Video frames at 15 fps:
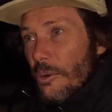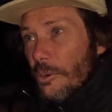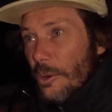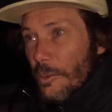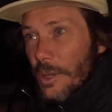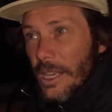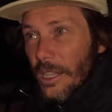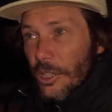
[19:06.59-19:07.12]

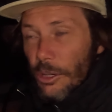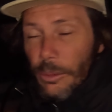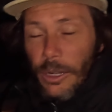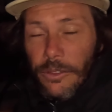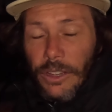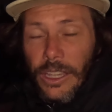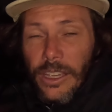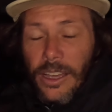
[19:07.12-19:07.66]
When we get a little bit
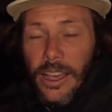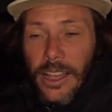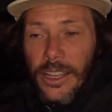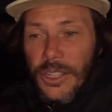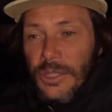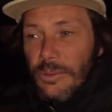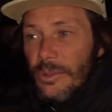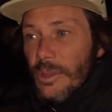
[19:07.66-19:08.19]
of a
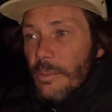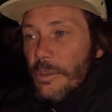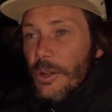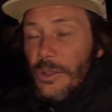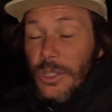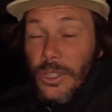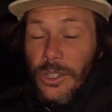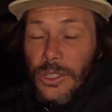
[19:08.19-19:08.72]
gust, the
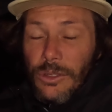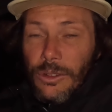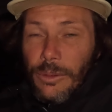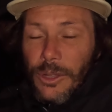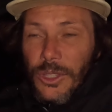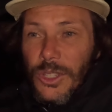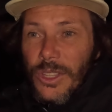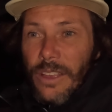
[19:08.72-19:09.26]
boat starts doing
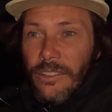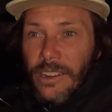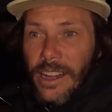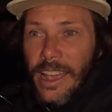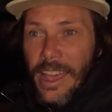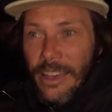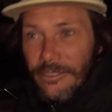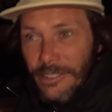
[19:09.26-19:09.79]
about seven and
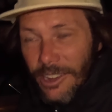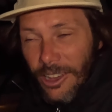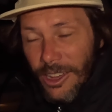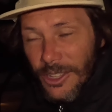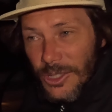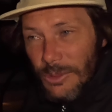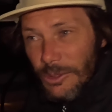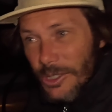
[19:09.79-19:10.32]
a half
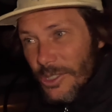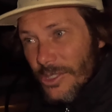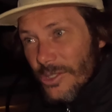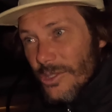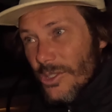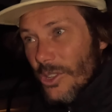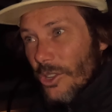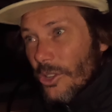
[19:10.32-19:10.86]
knots, which
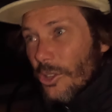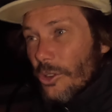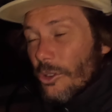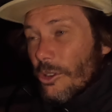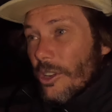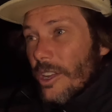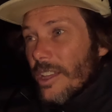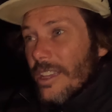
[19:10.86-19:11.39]
is
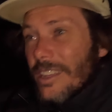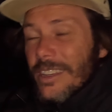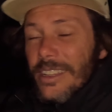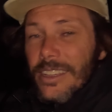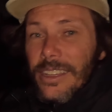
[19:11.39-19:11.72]
great.